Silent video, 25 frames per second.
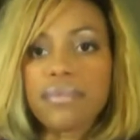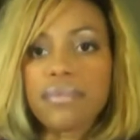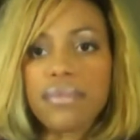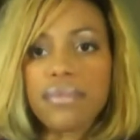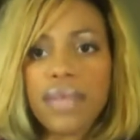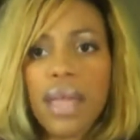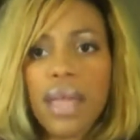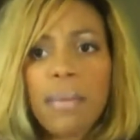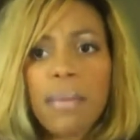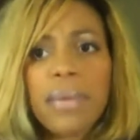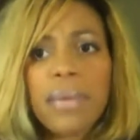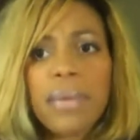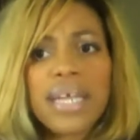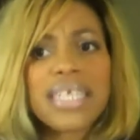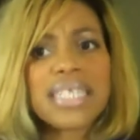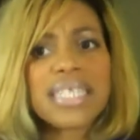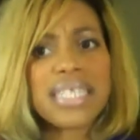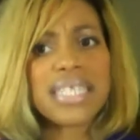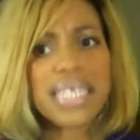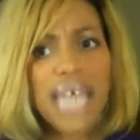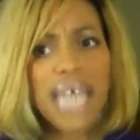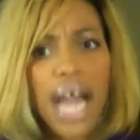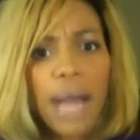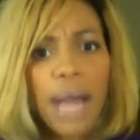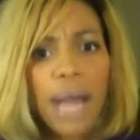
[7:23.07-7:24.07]
But as
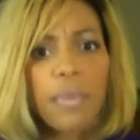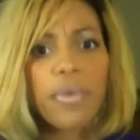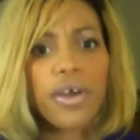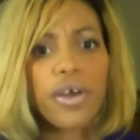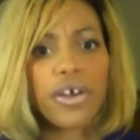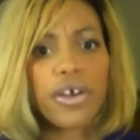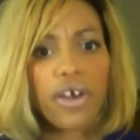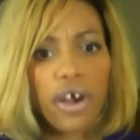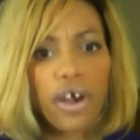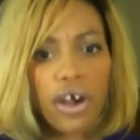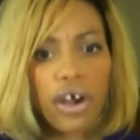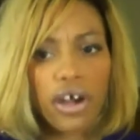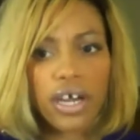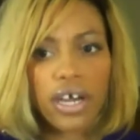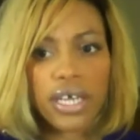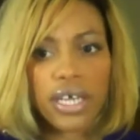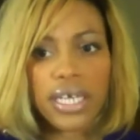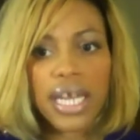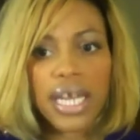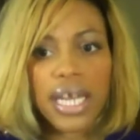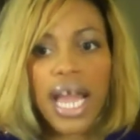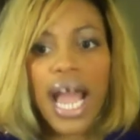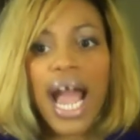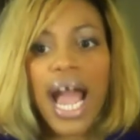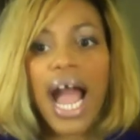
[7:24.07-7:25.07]
time went on,
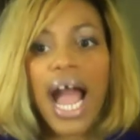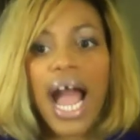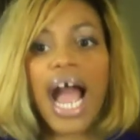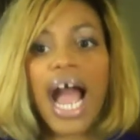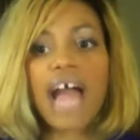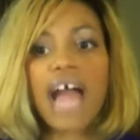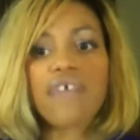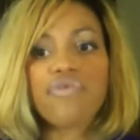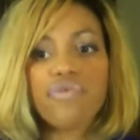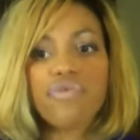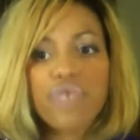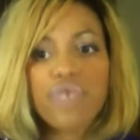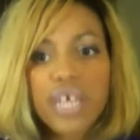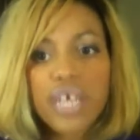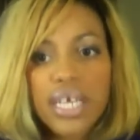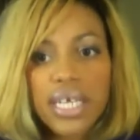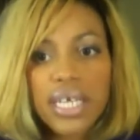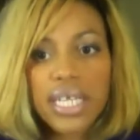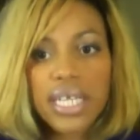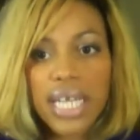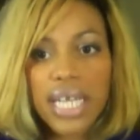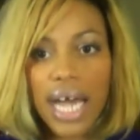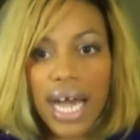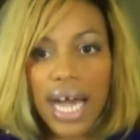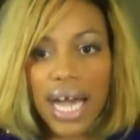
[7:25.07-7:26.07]
I
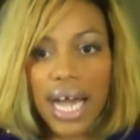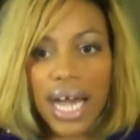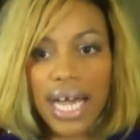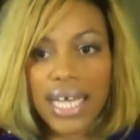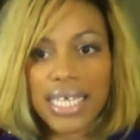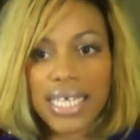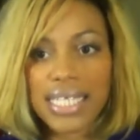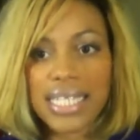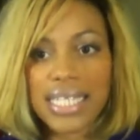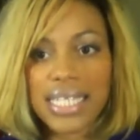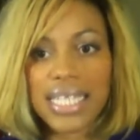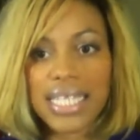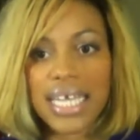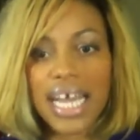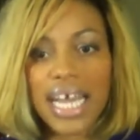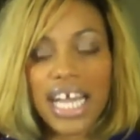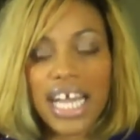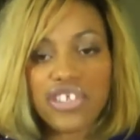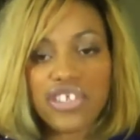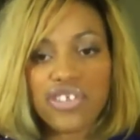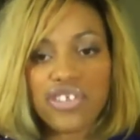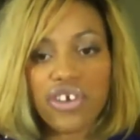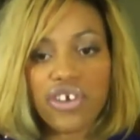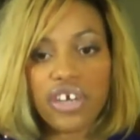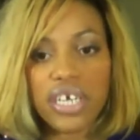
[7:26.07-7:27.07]
realized that I
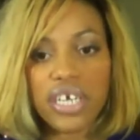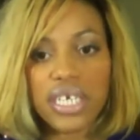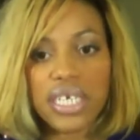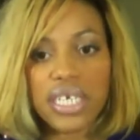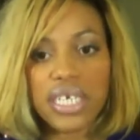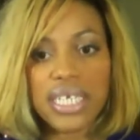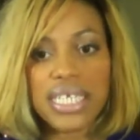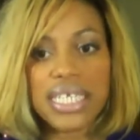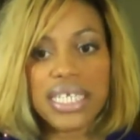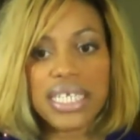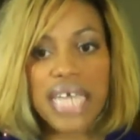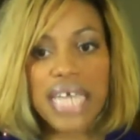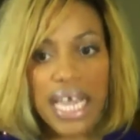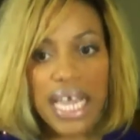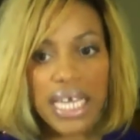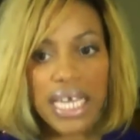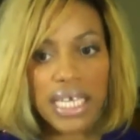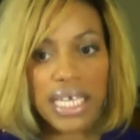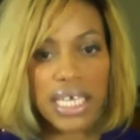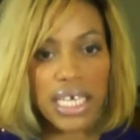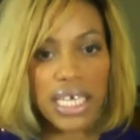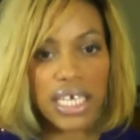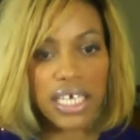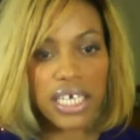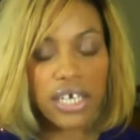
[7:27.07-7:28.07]
started
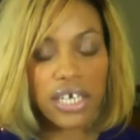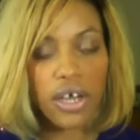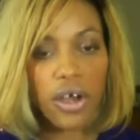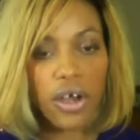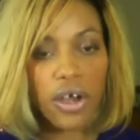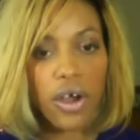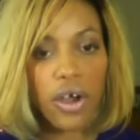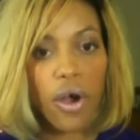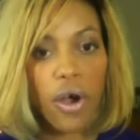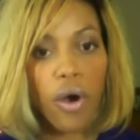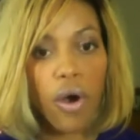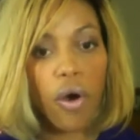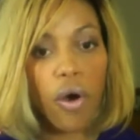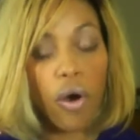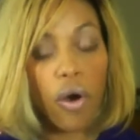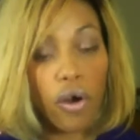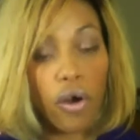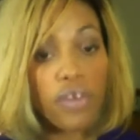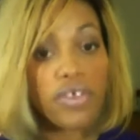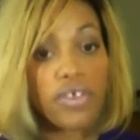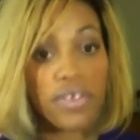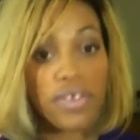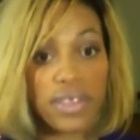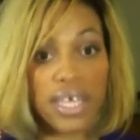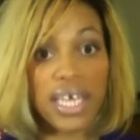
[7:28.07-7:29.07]
attaining all
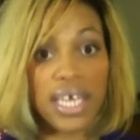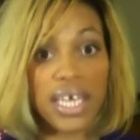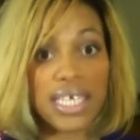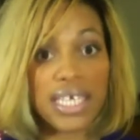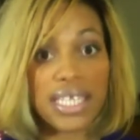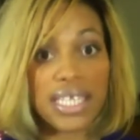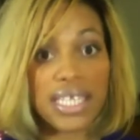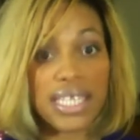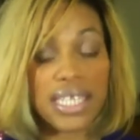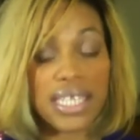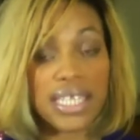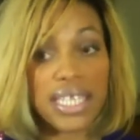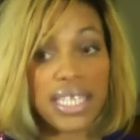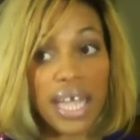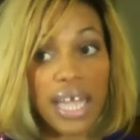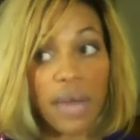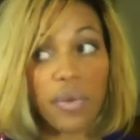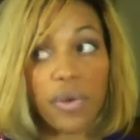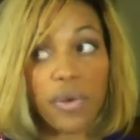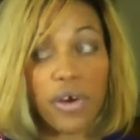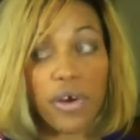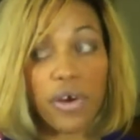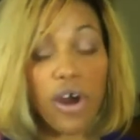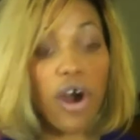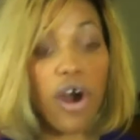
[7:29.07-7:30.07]
the things that
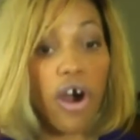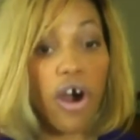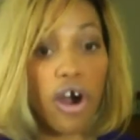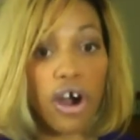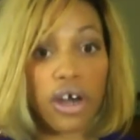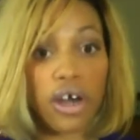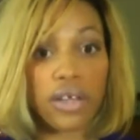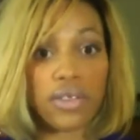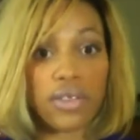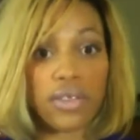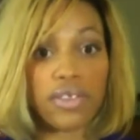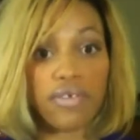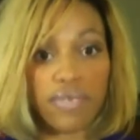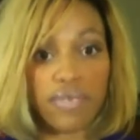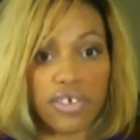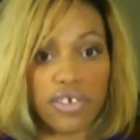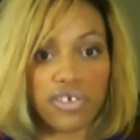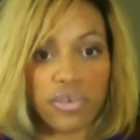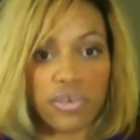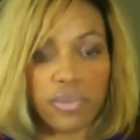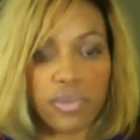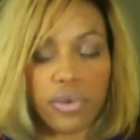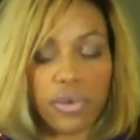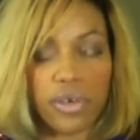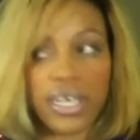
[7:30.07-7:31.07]
were on the
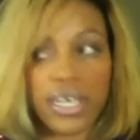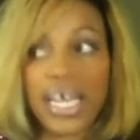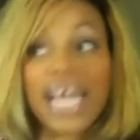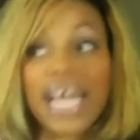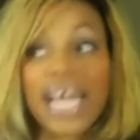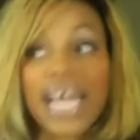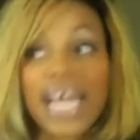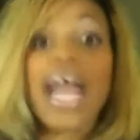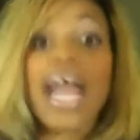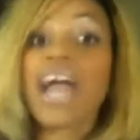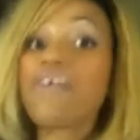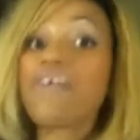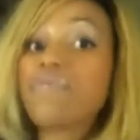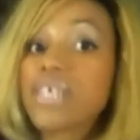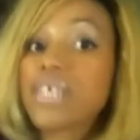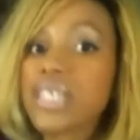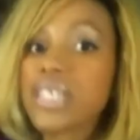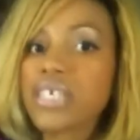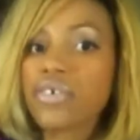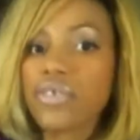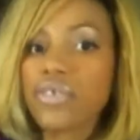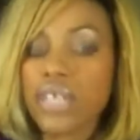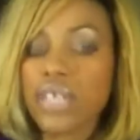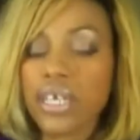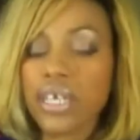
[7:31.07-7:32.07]
vision board. Not every
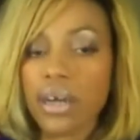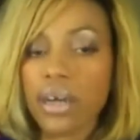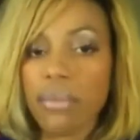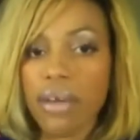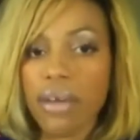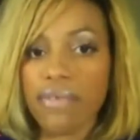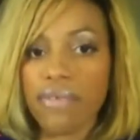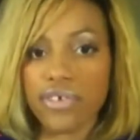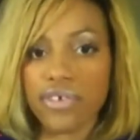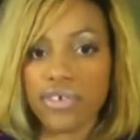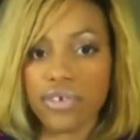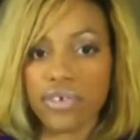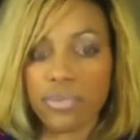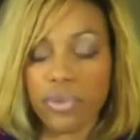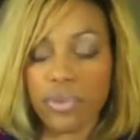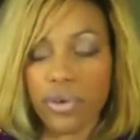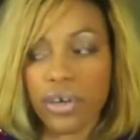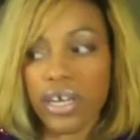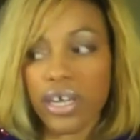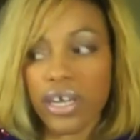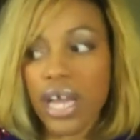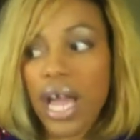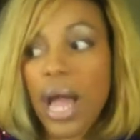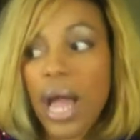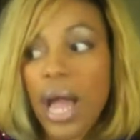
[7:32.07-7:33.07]
single thing on my vision
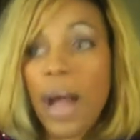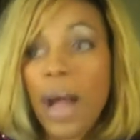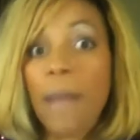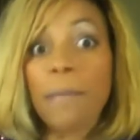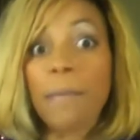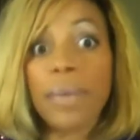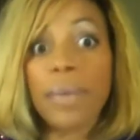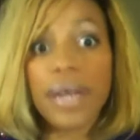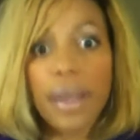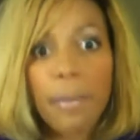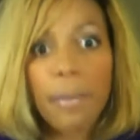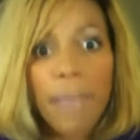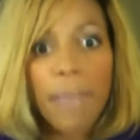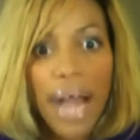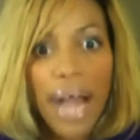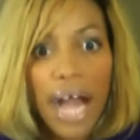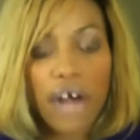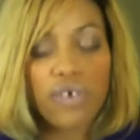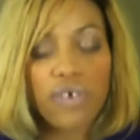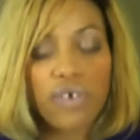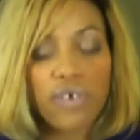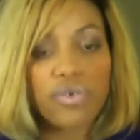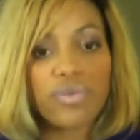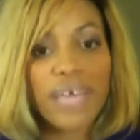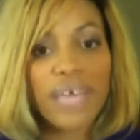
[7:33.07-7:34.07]
board, but
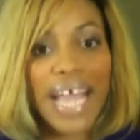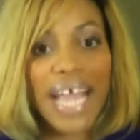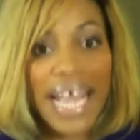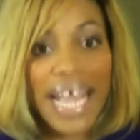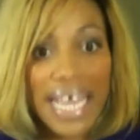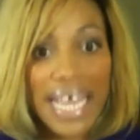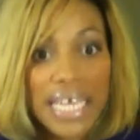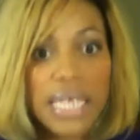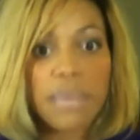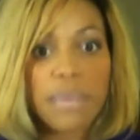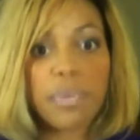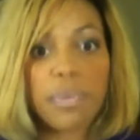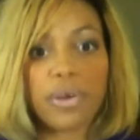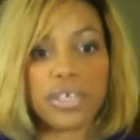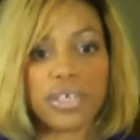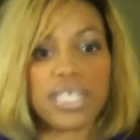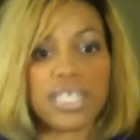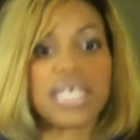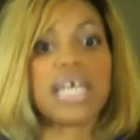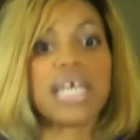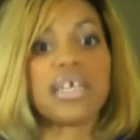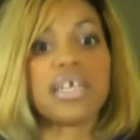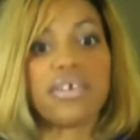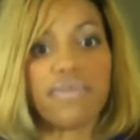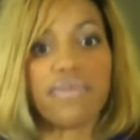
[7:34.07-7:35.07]
about
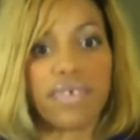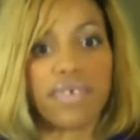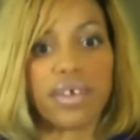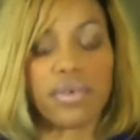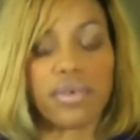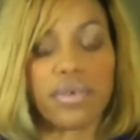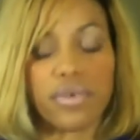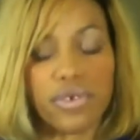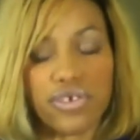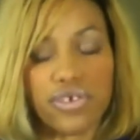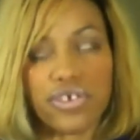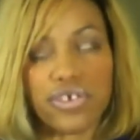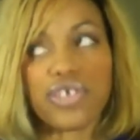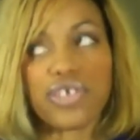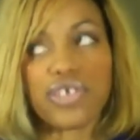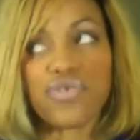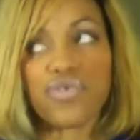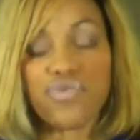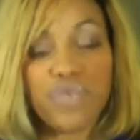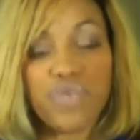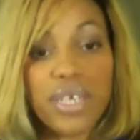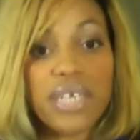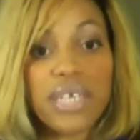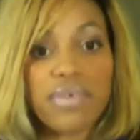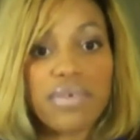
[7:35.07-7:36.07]
80% of it, which is
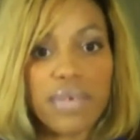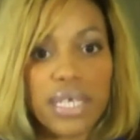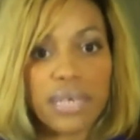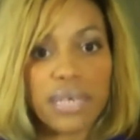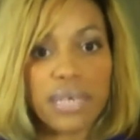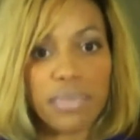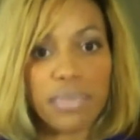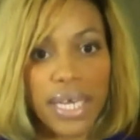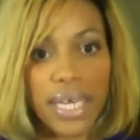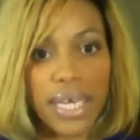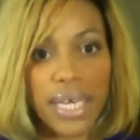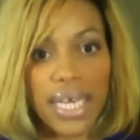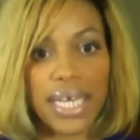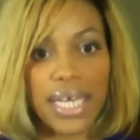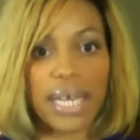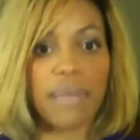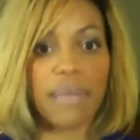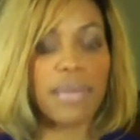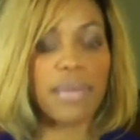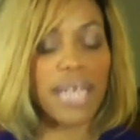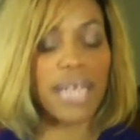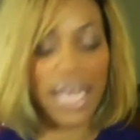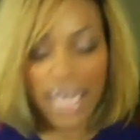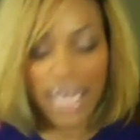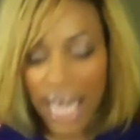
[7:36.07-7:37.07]
really, really big. I
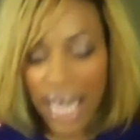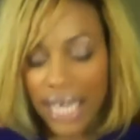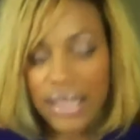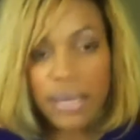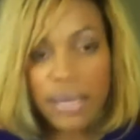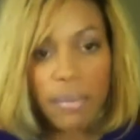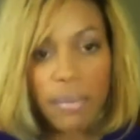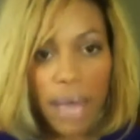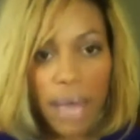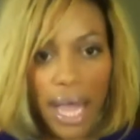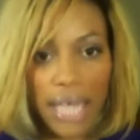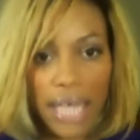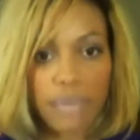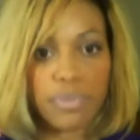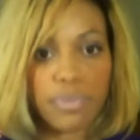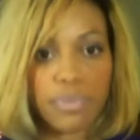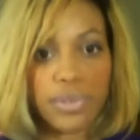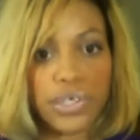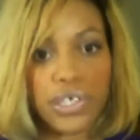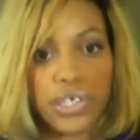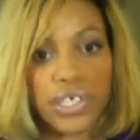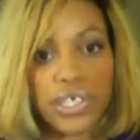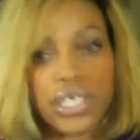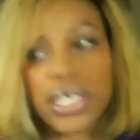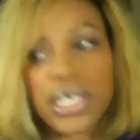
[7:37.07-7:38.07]
mean, I got the
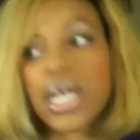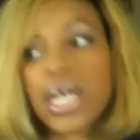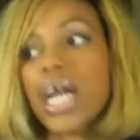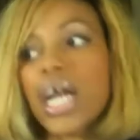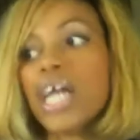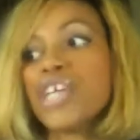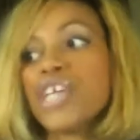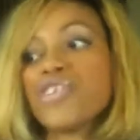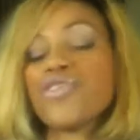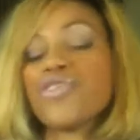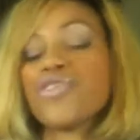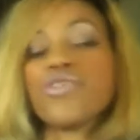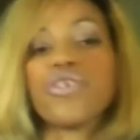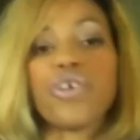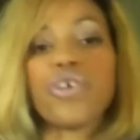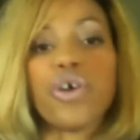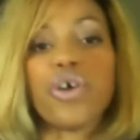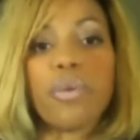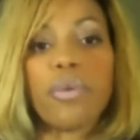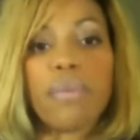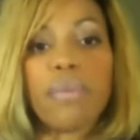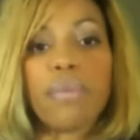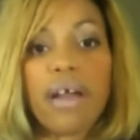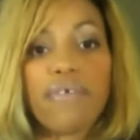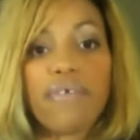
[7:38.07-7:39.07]
MacBook,
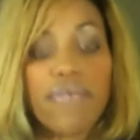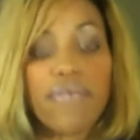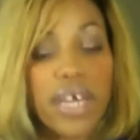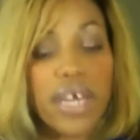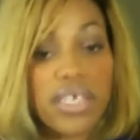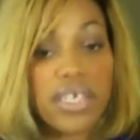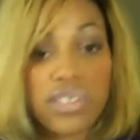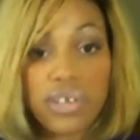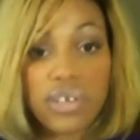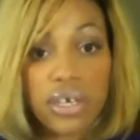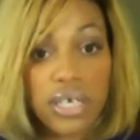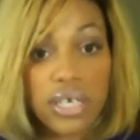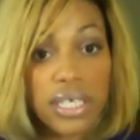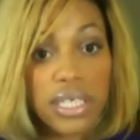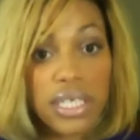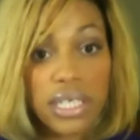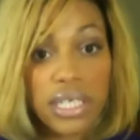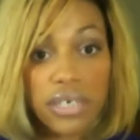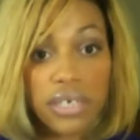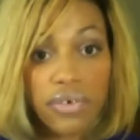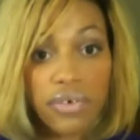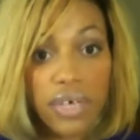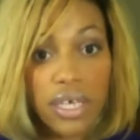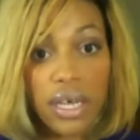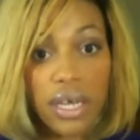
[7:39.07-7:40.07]
my face started
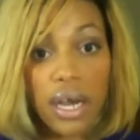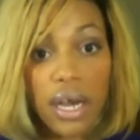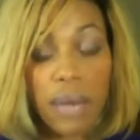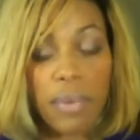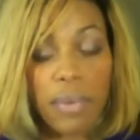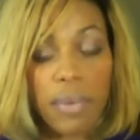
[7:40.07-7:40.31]
clearing up.